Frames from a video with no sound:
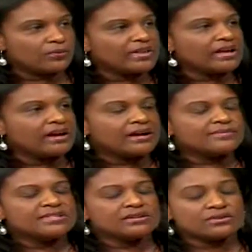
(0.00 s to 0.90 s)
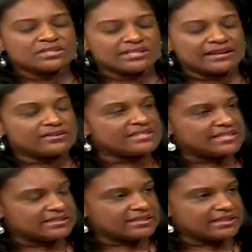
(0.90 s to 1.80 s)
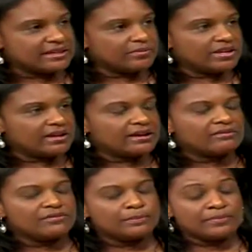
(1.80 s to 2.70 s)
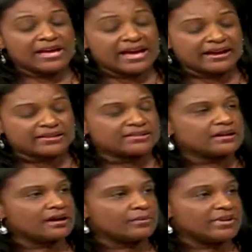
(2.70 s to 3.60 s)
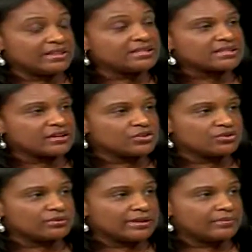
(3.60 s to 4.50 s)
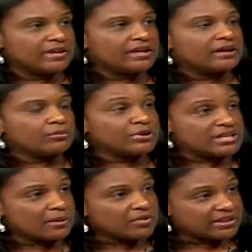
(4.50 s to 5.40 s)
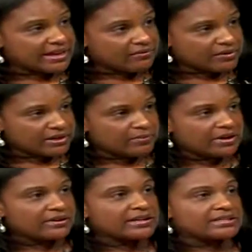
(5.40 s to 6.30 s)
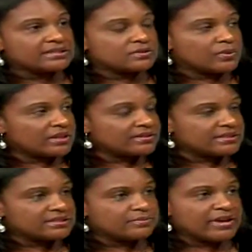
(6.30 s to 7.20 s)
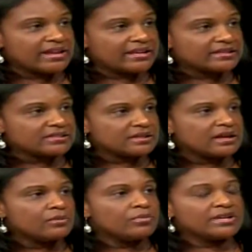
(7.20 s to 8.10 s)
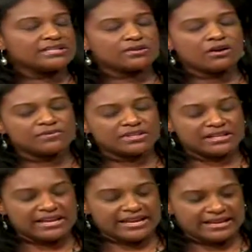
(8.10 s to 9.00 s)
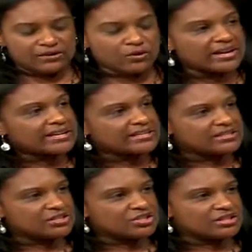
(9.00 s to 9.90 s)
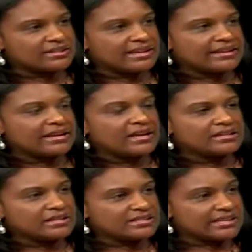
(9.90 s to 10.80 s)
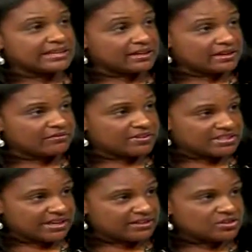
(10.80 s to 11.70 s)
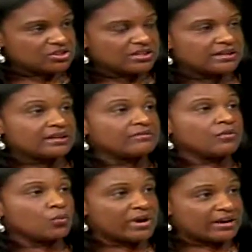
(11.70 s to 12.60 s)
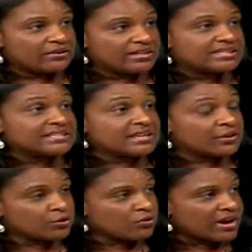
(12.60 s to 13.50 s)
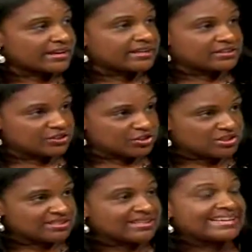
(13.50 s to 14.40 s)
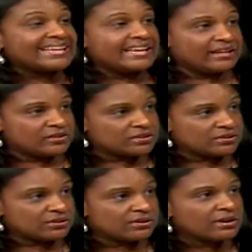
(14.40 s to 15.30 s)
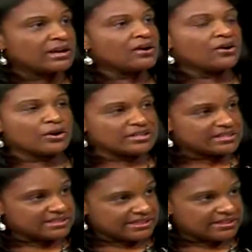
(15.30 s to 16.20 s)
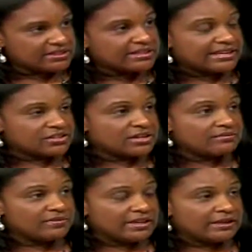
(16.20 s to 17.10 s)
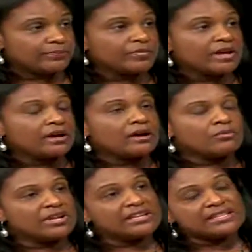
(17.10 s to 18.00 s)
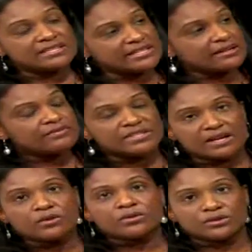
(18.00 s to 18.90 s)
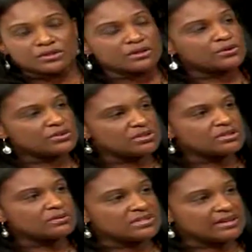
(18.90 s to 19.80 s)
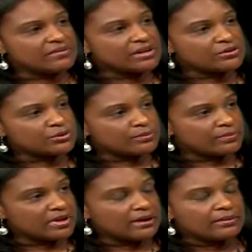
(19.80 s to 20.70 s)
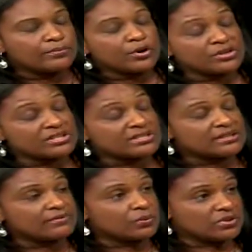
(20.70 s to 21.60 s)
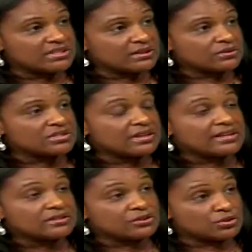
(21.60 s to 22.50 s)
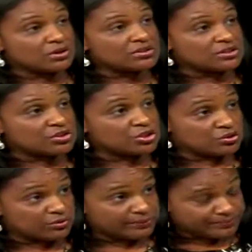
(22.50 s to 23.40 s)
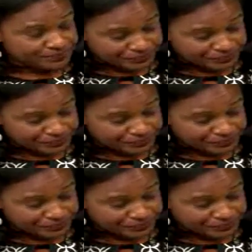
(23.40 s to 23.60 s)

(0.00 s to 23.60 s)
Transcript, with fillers: Mm -hmm. um, sickle cell disease anemia uh, impacts um, in this country predominantly African Americans as mm -hmm. well as Hispanics, but it's often a chronic condition that doesn't get enough attention, enough awareness as other chronic conditions like cancer, mm -hmm. heart disease, and HIV. But in the state of Delaware, there's close to 700 um, persons living with sickle cell. That's adults and 700. children.